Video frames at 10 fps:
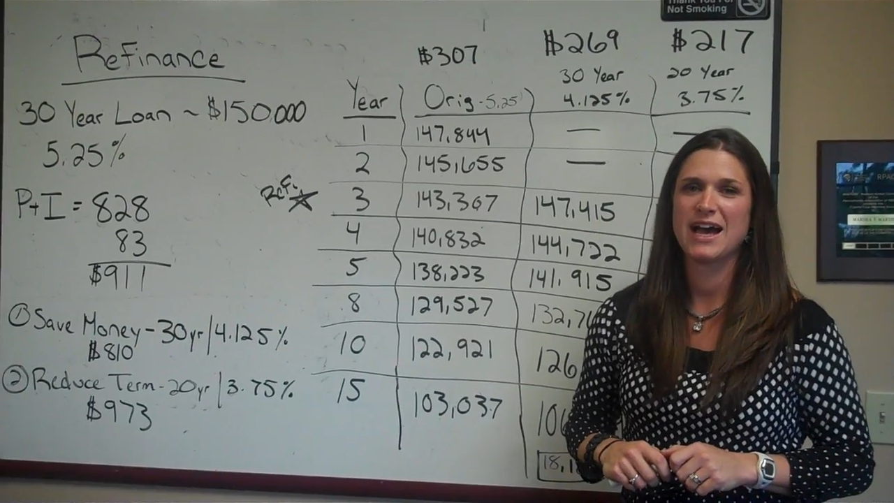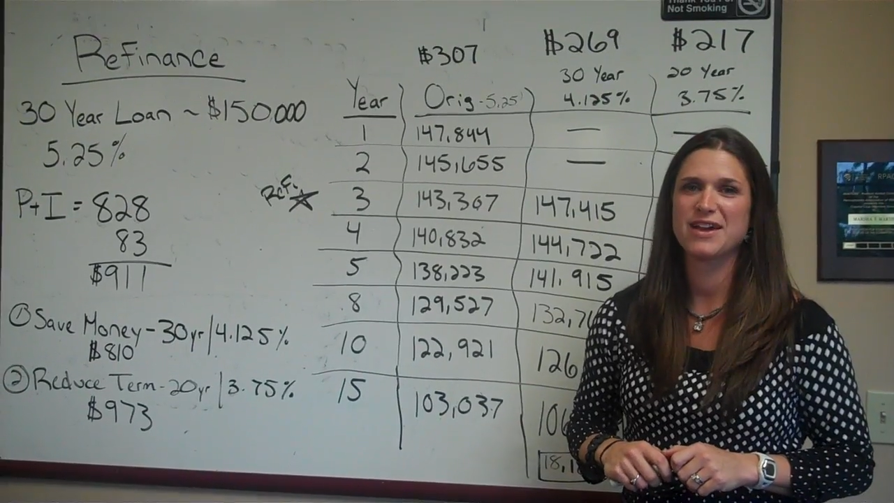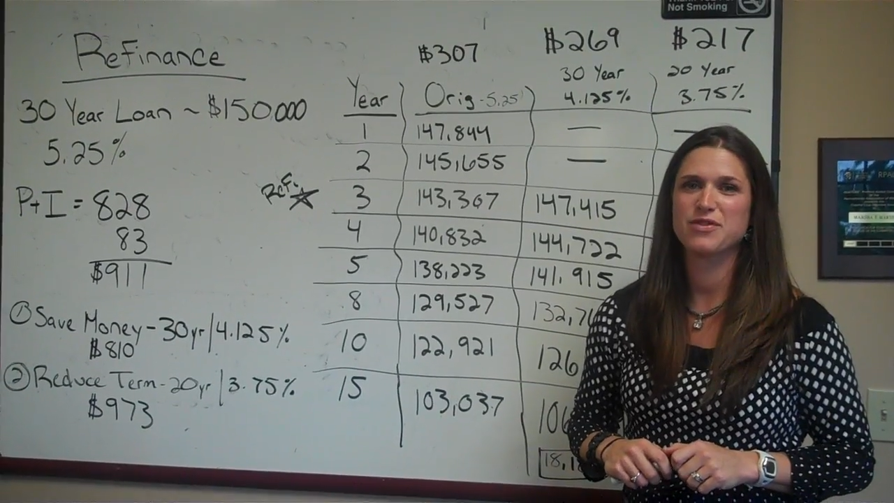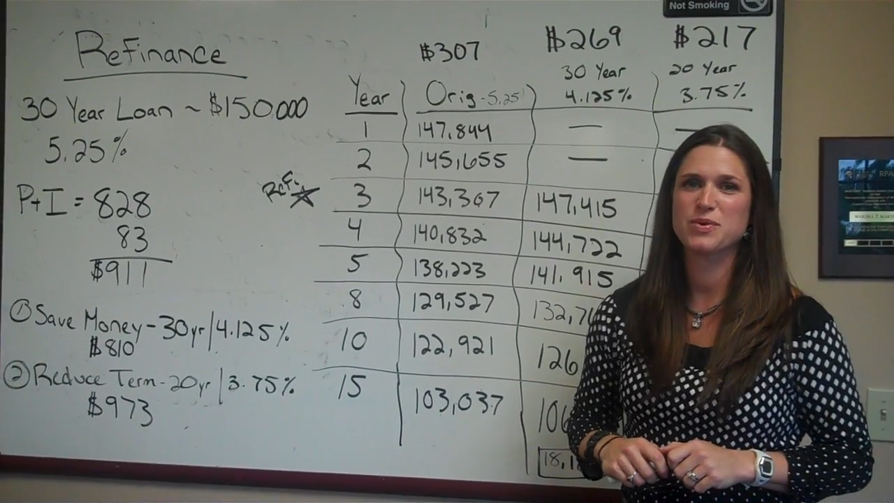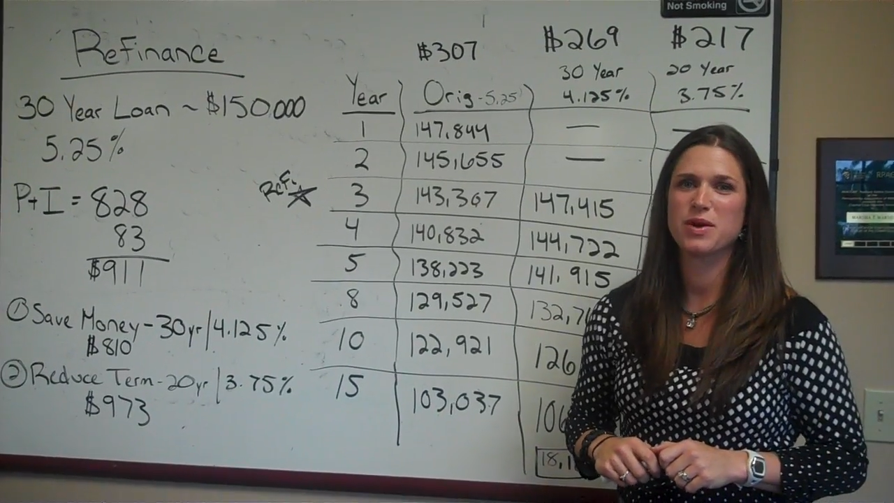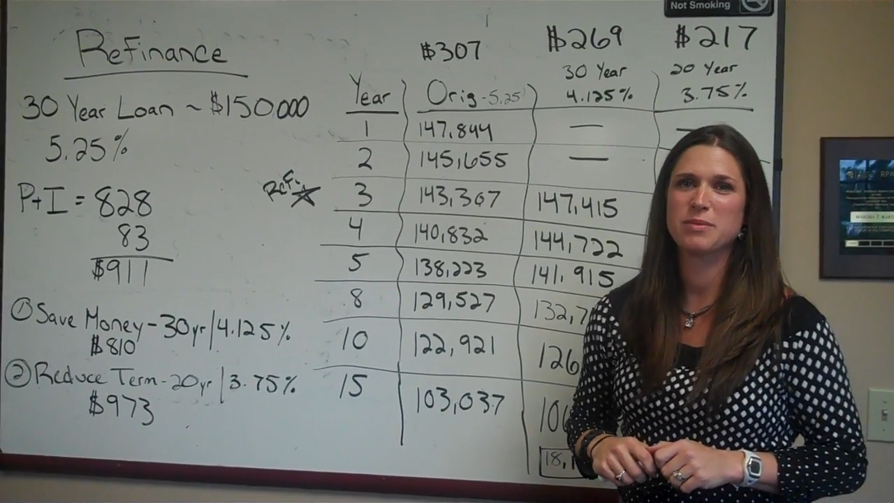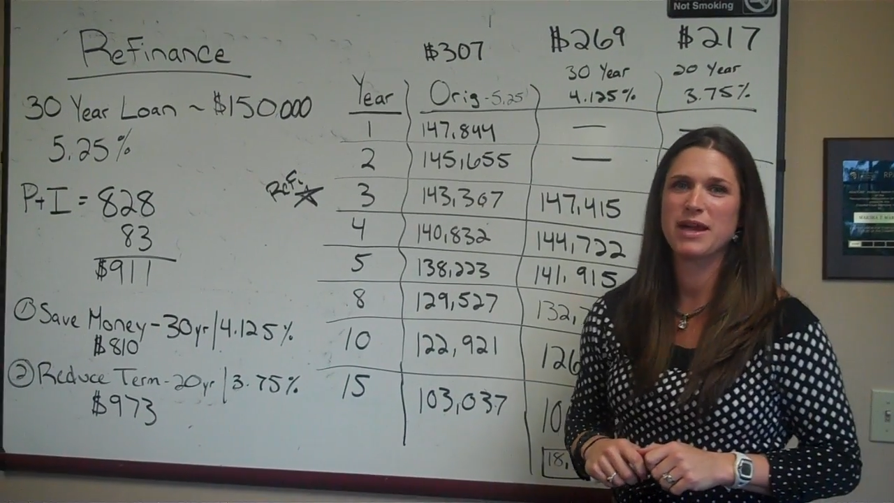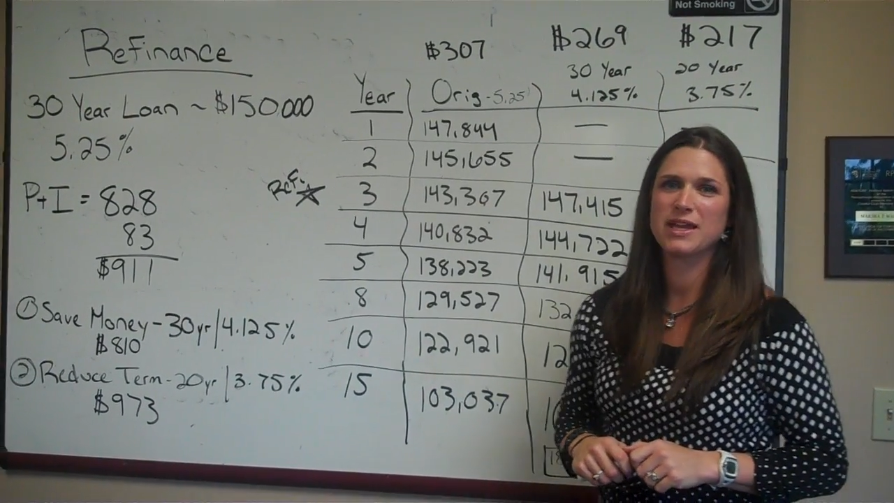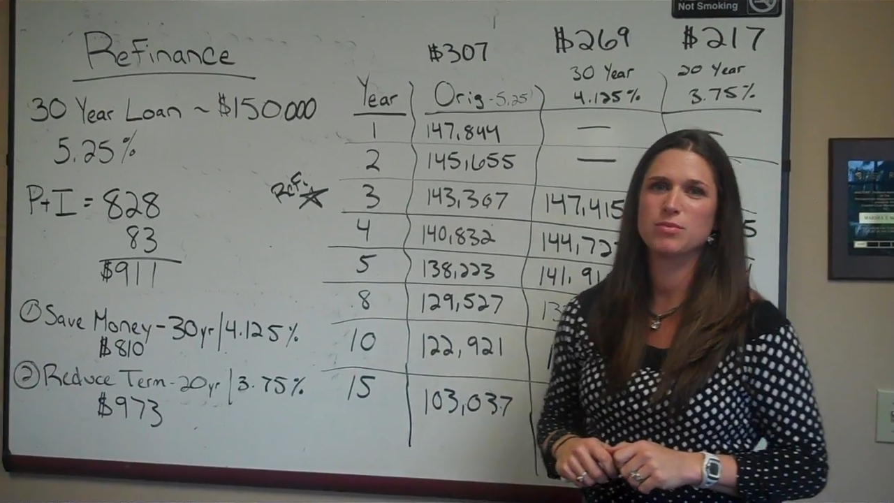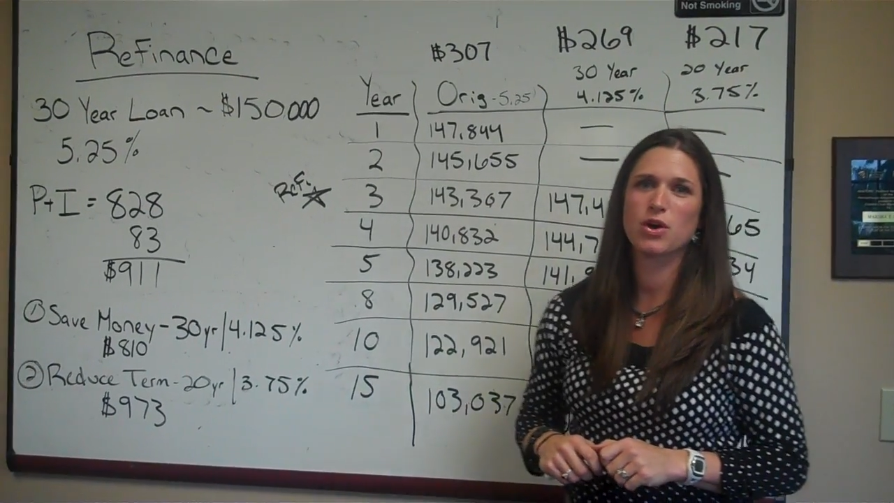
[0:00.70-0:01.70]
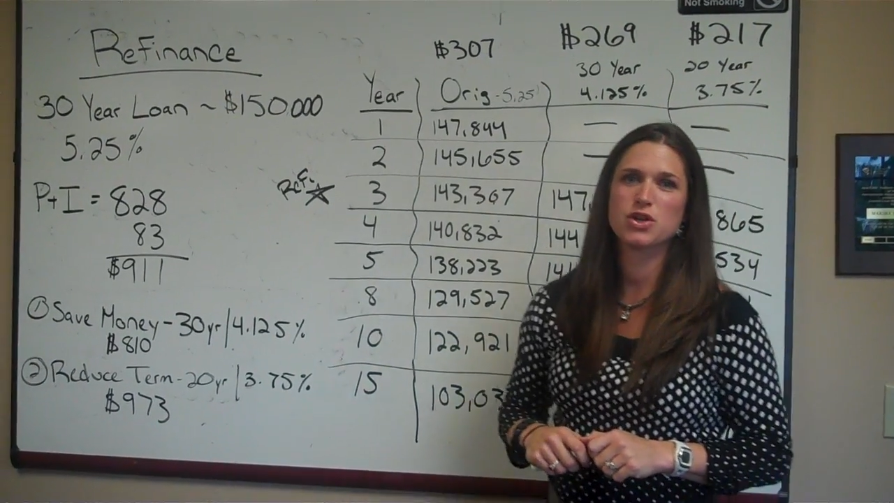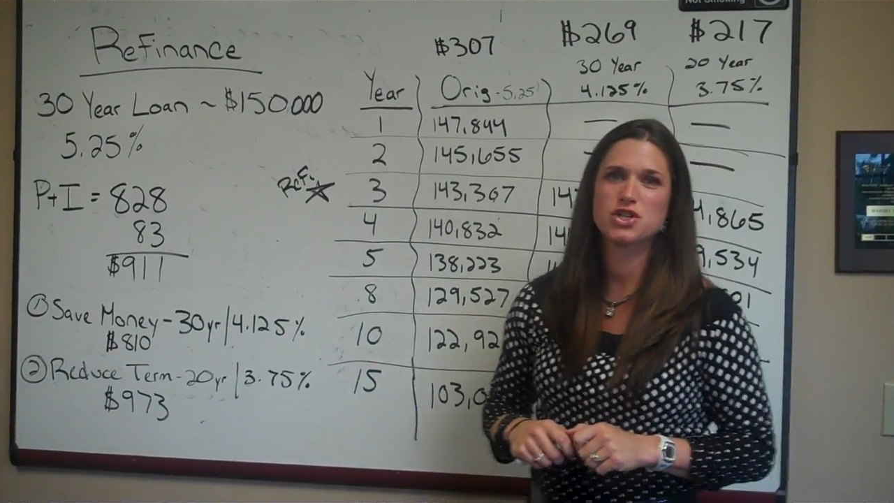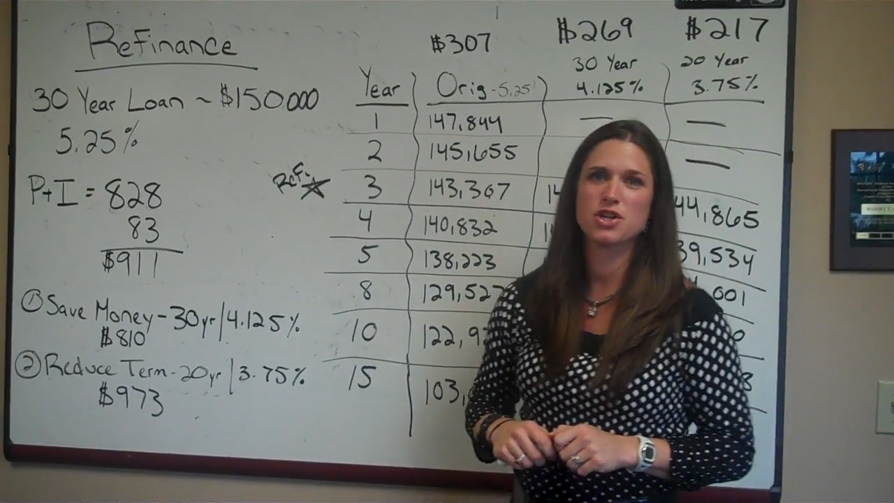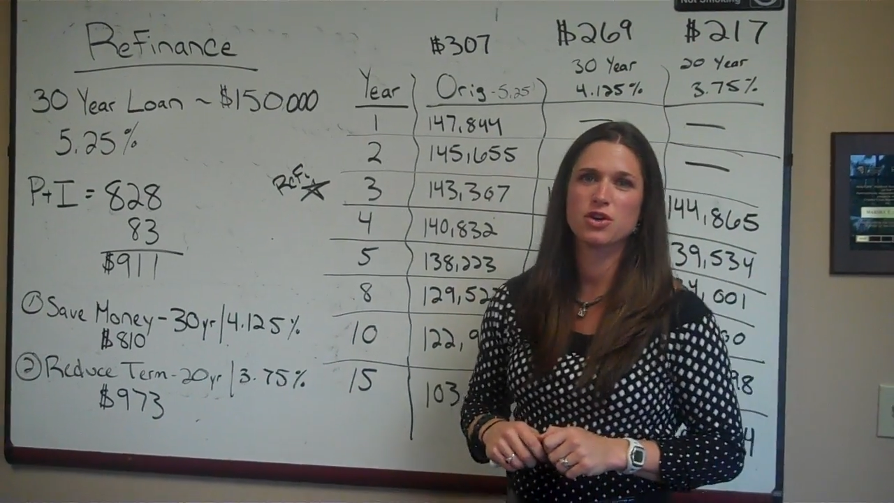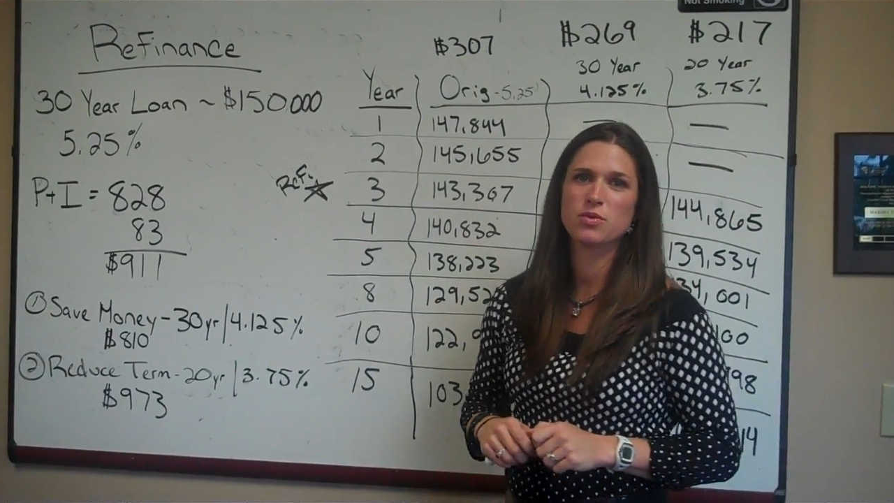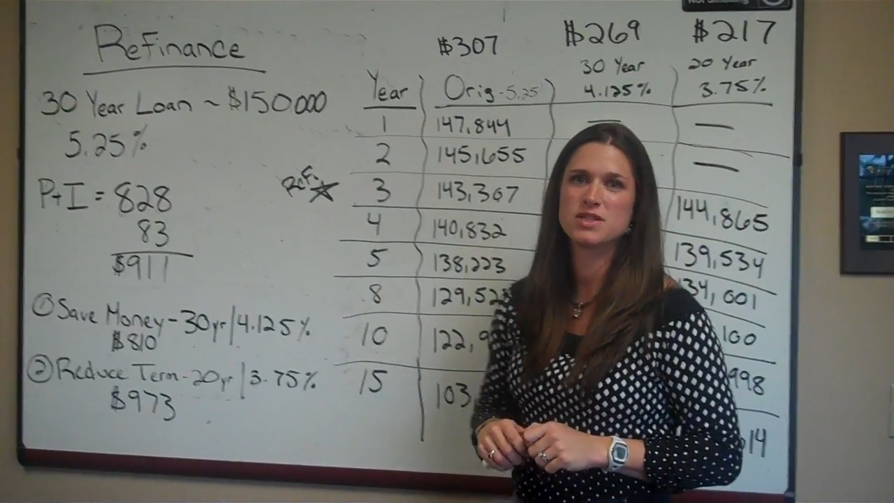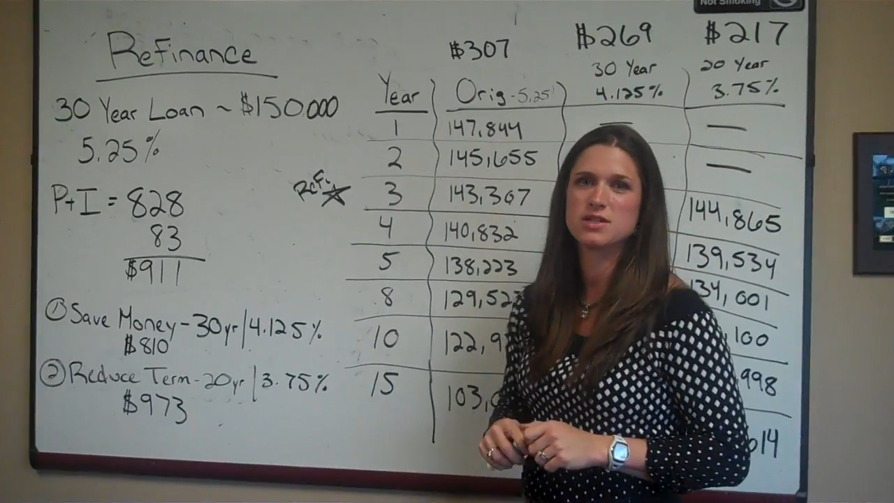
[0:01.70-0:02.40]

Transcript: Hi everyone, Megan Marsh here with